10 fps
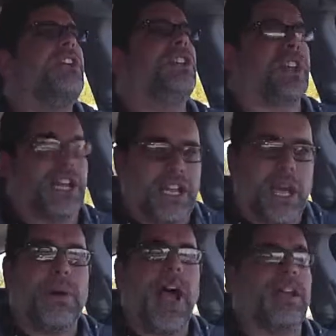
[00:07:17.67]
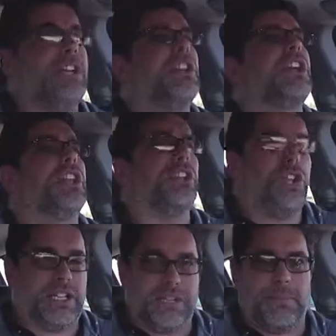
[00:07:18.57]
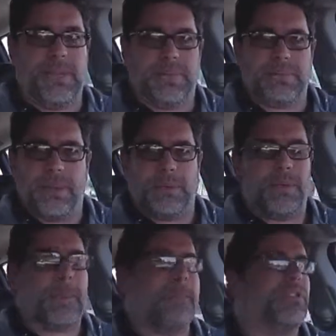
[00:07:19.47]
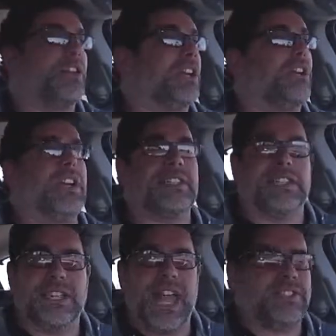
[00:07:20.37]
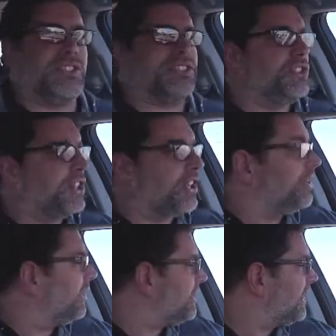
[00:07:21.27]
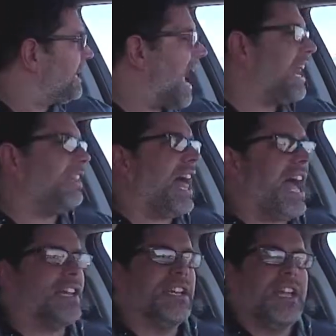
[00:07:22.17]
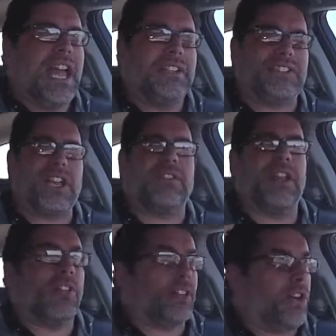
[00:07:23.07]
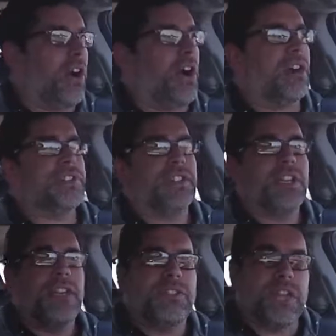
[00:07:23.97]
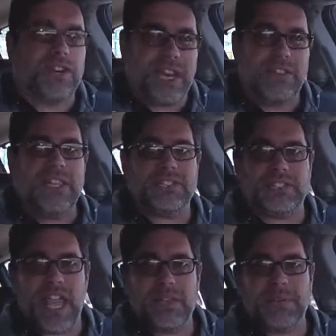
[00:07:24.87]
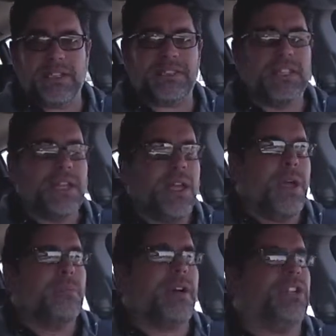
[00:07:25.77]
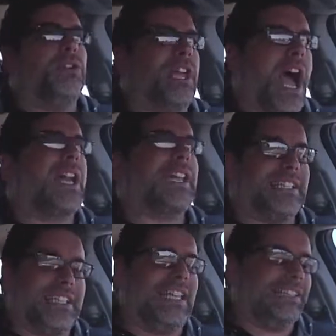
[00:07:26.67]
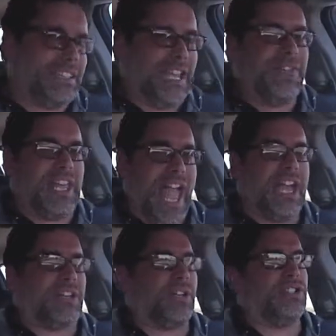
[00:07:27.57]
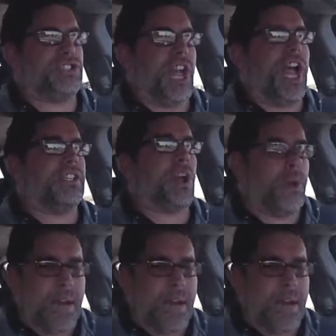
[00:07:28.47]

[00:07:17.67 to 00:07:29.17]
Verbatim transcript: you're gonna go out and you're gonna look at the BMW, you're gonna look at the Lexus, and you're gonna look at the Cadillac and several other cars that are in this segment. But you gotta at least give the Acura shot. Go